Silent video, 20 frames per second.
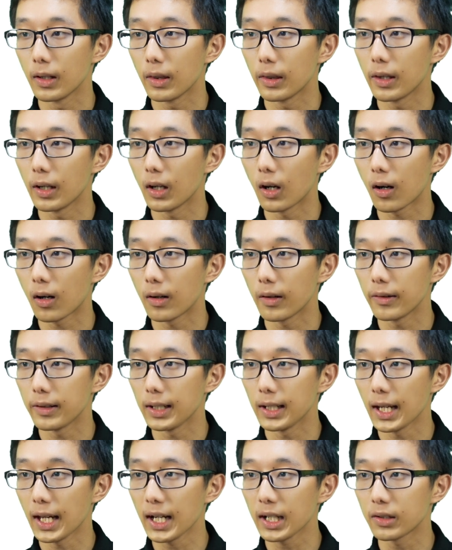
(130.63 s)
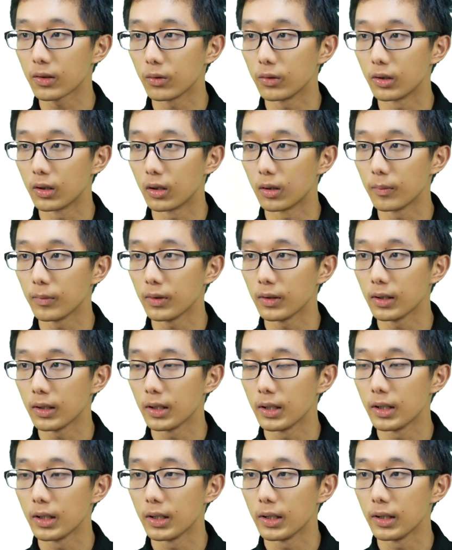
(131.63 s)
They are the ectoderm,
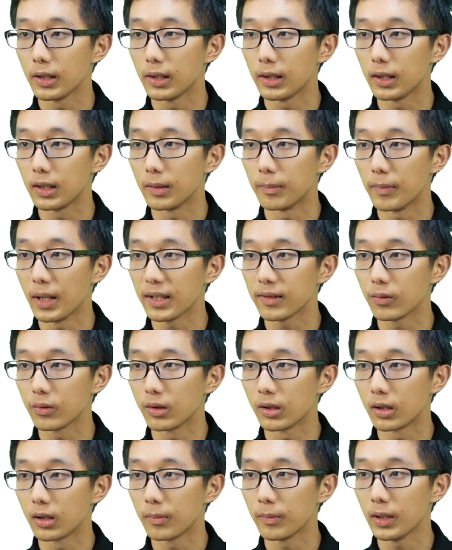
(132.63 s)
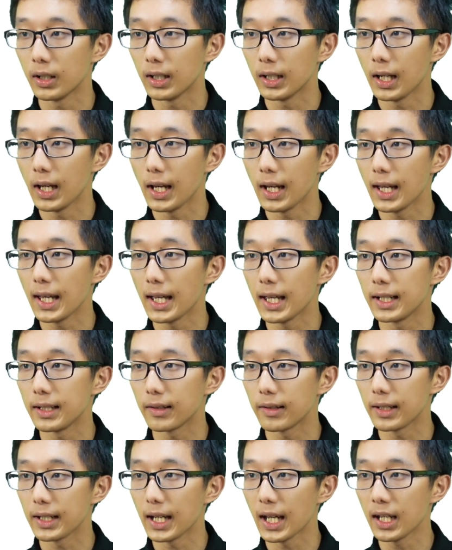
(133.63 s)
the mesoderm, and
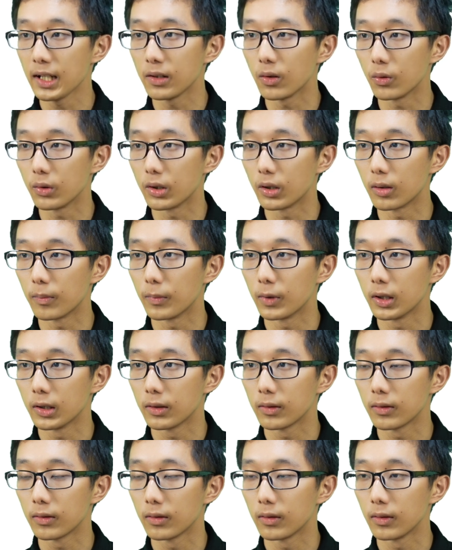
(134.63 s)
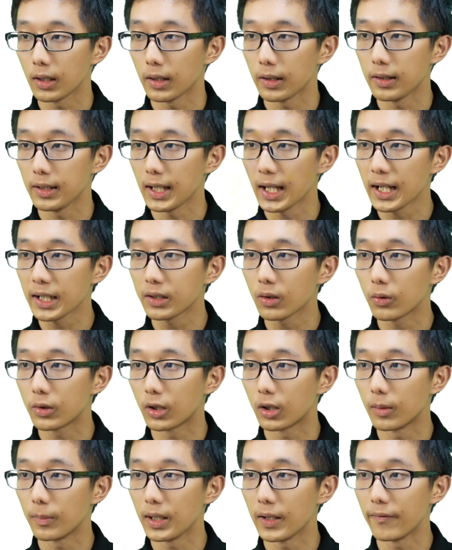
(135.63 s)
the endoderm. The
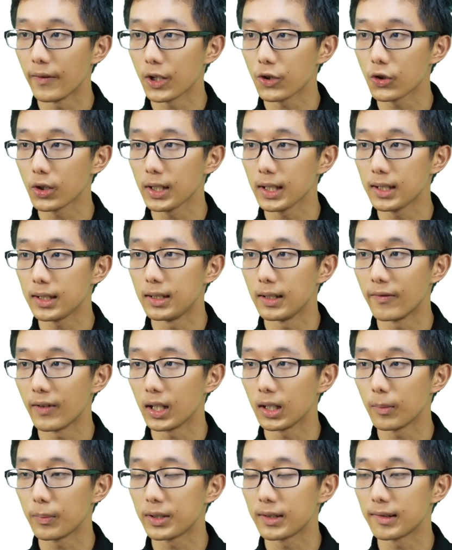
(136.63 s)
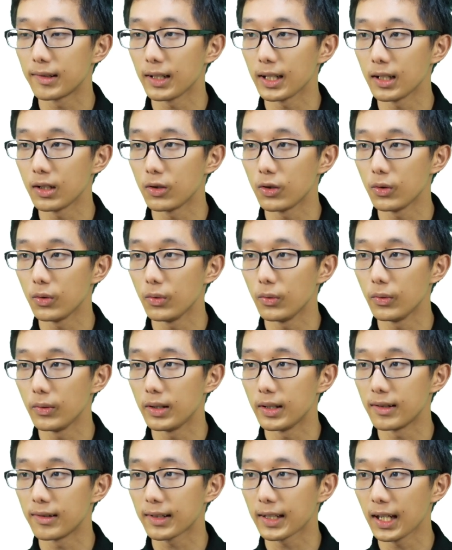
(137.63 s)
ectoderm eventually develops into
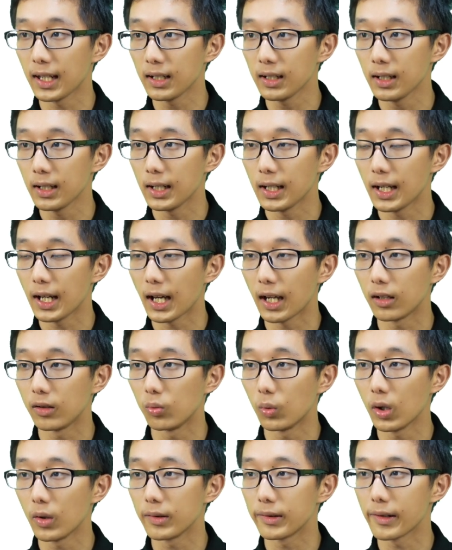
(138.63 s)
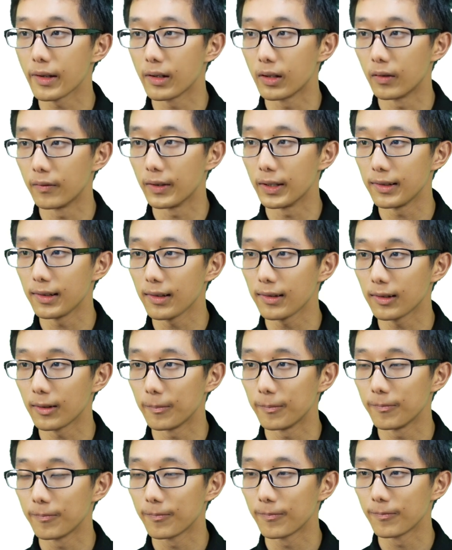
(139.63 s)
the skin as well as the nervous system.